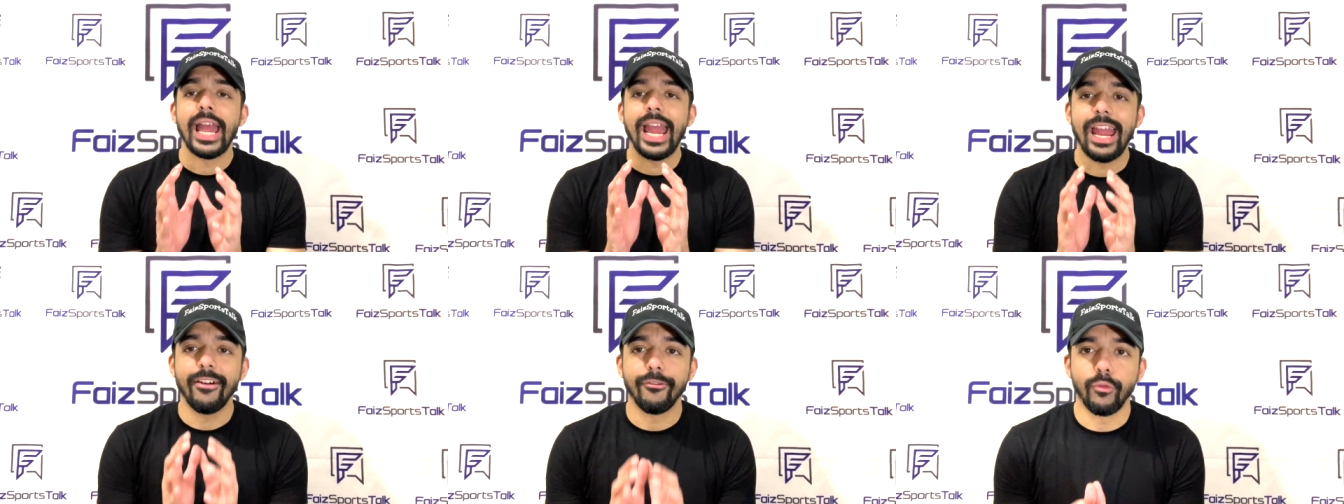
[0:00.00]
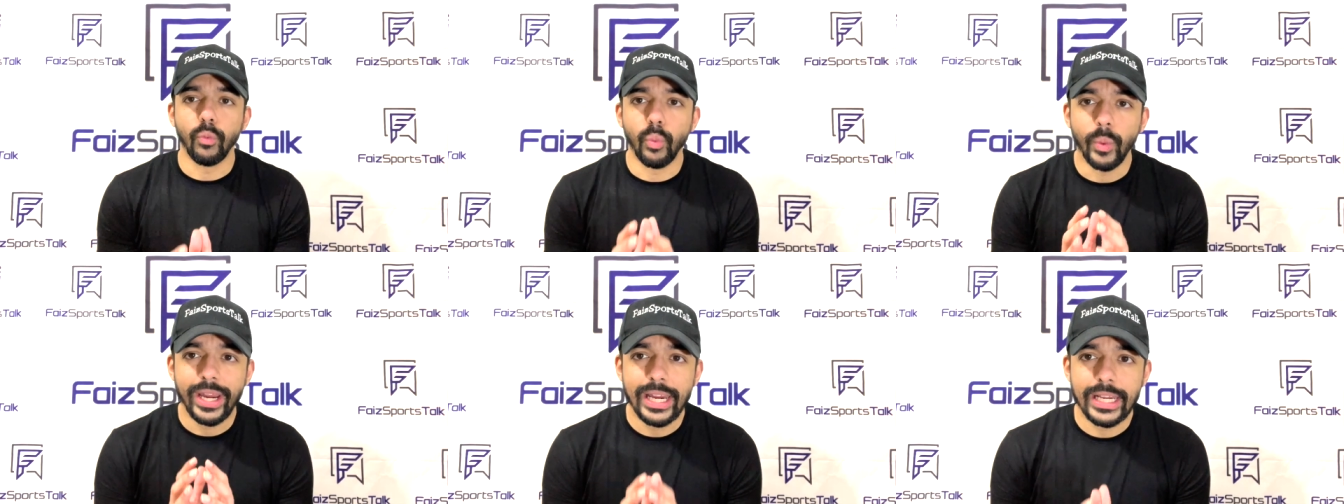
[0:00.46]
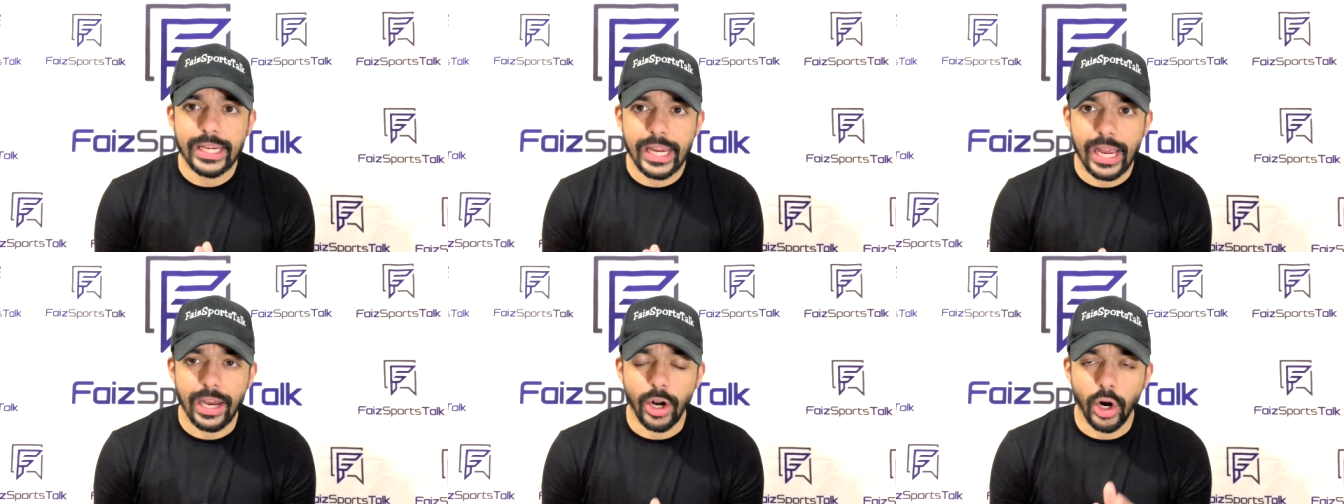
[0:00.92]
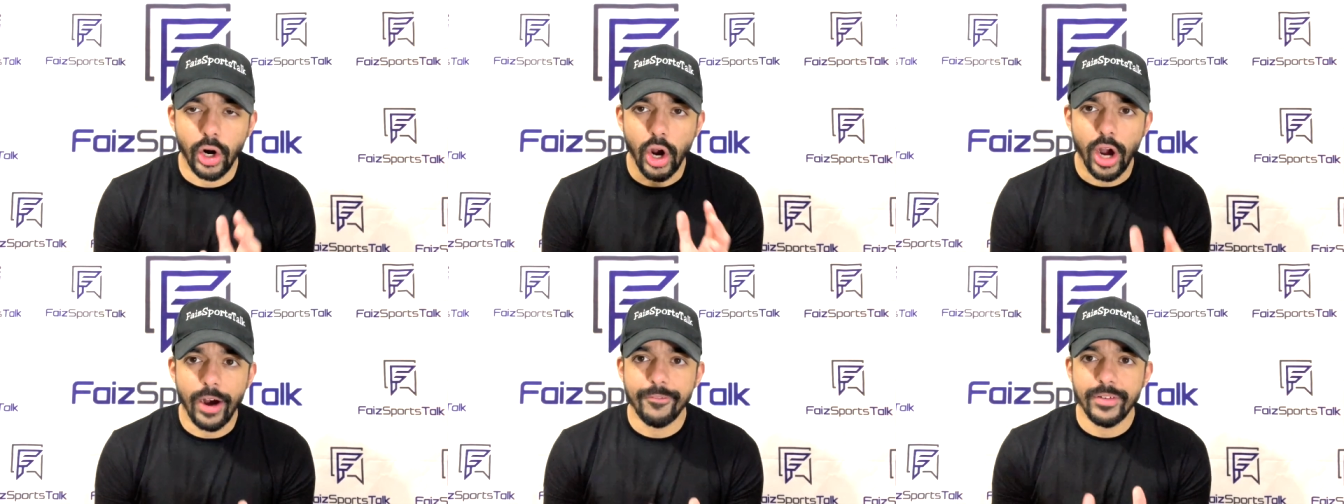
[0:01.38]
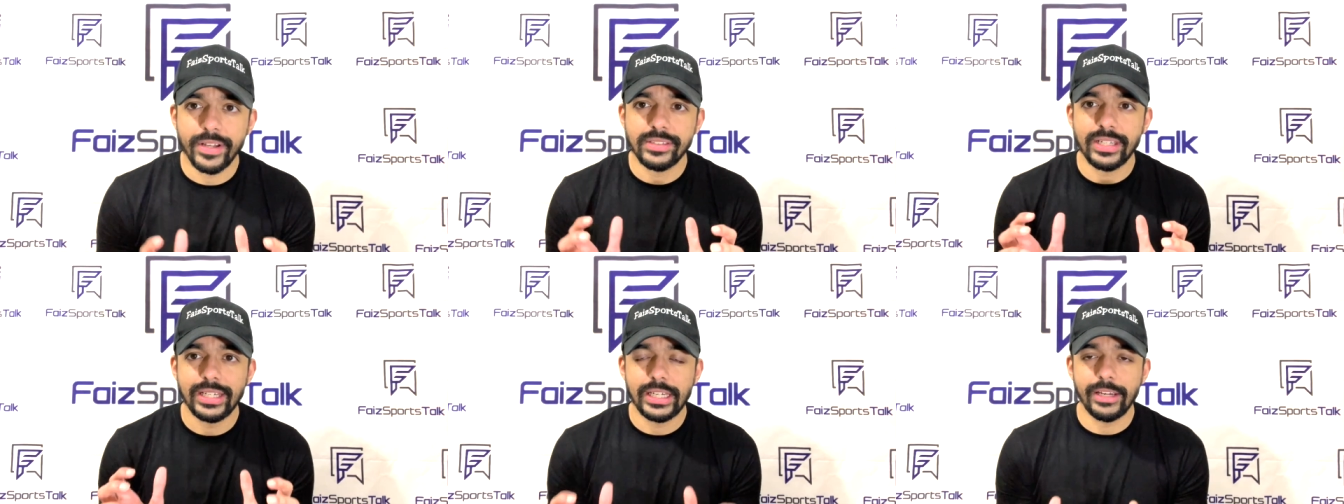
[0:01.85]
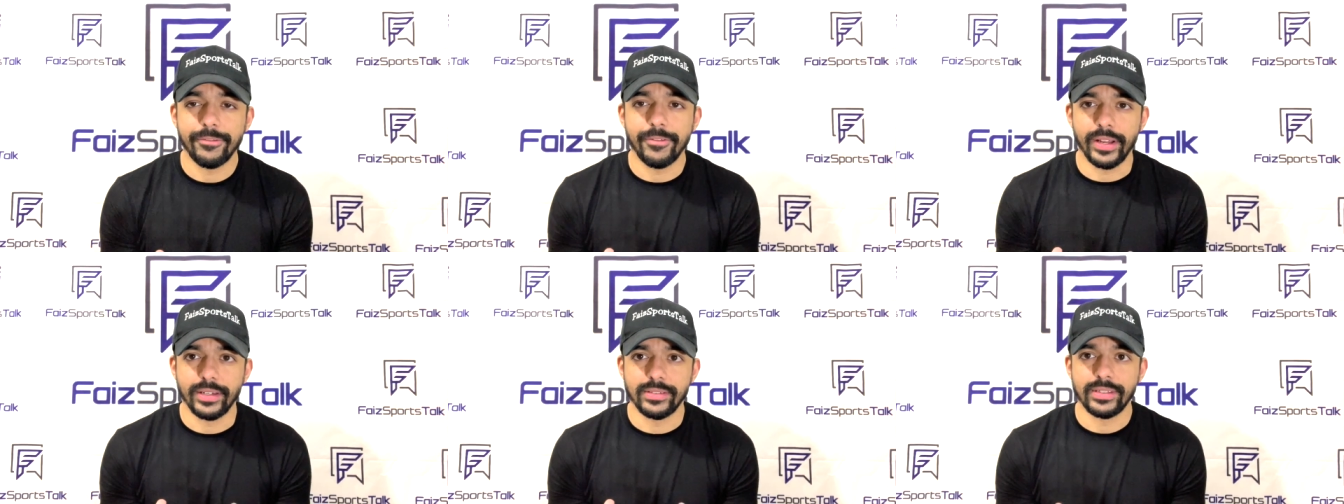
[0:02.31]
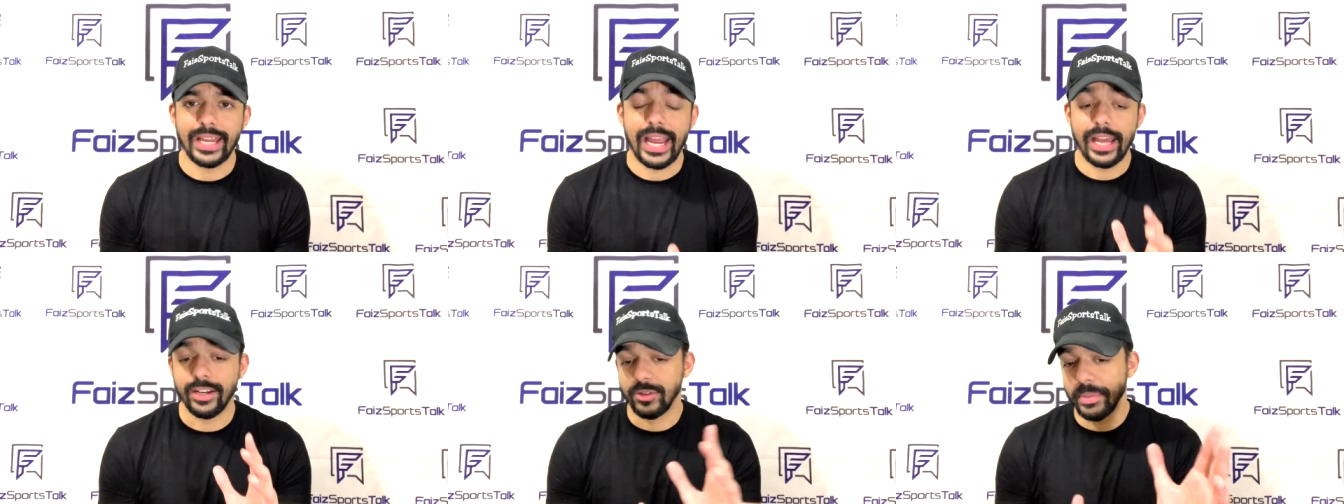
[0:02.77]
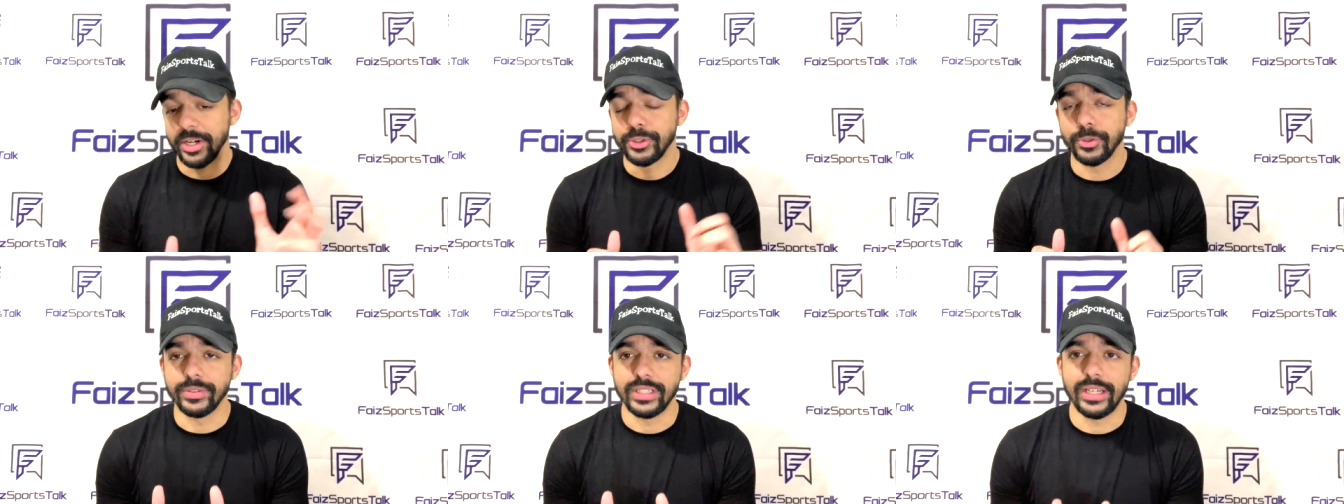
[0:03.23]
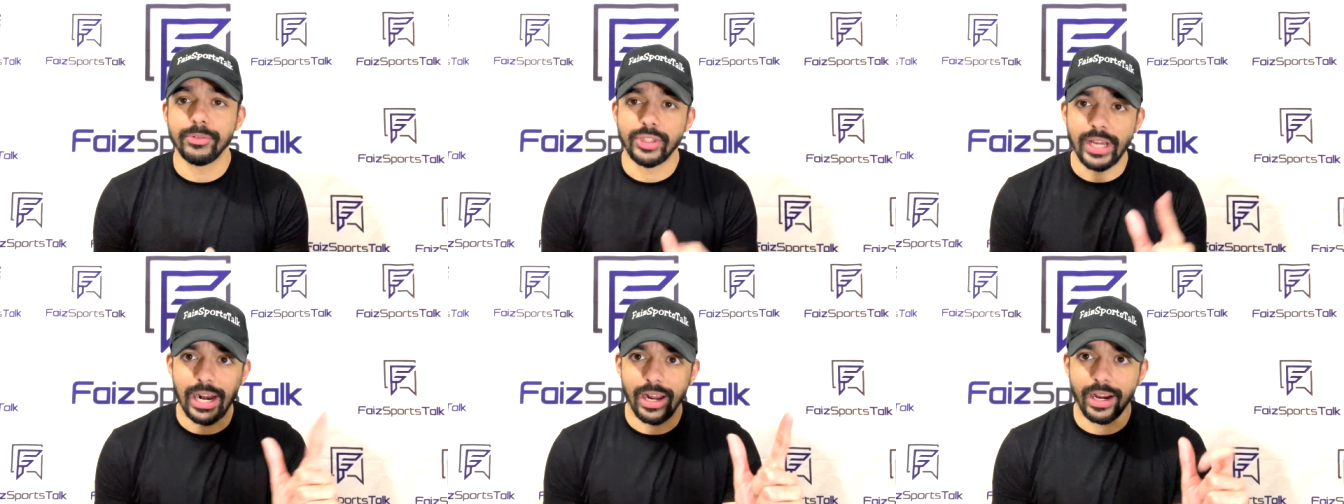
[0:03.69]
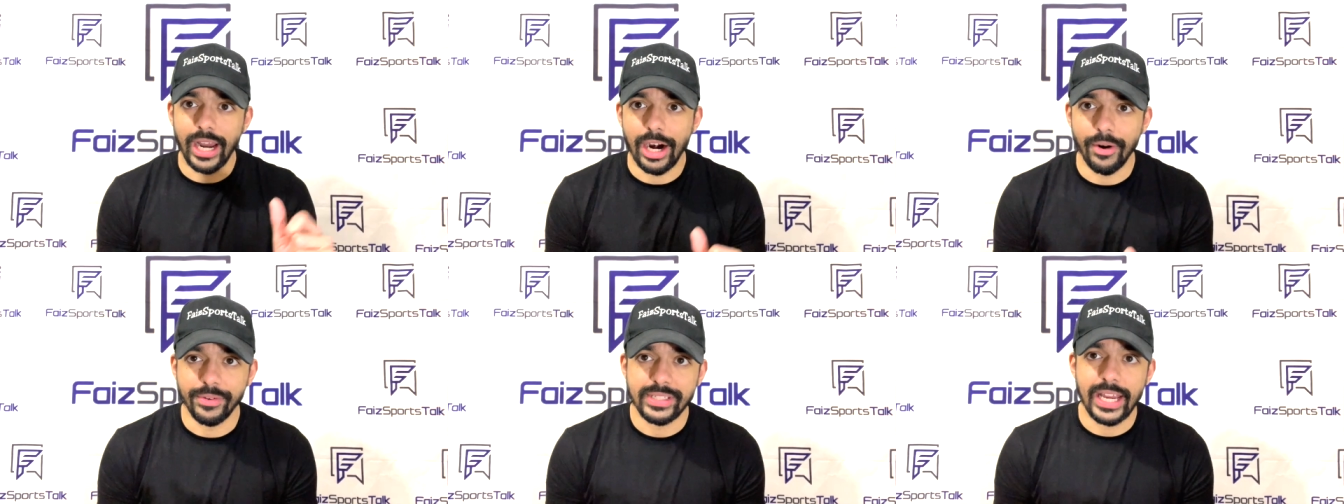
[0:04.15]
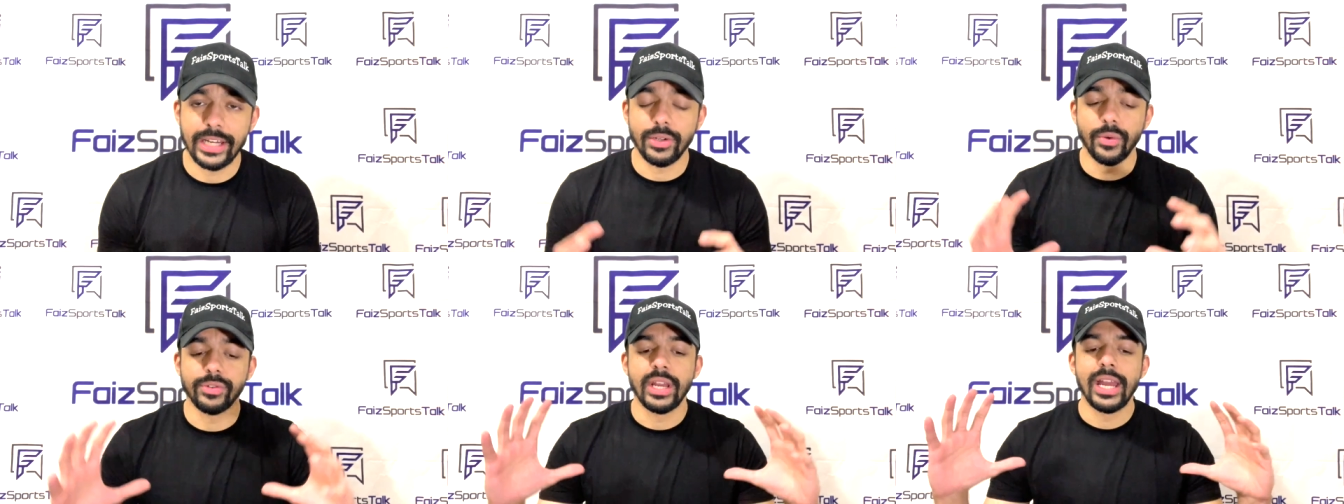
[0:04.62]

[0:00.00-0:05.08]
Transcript: if we get our offense and defense and special team, shout out Cairo Santos,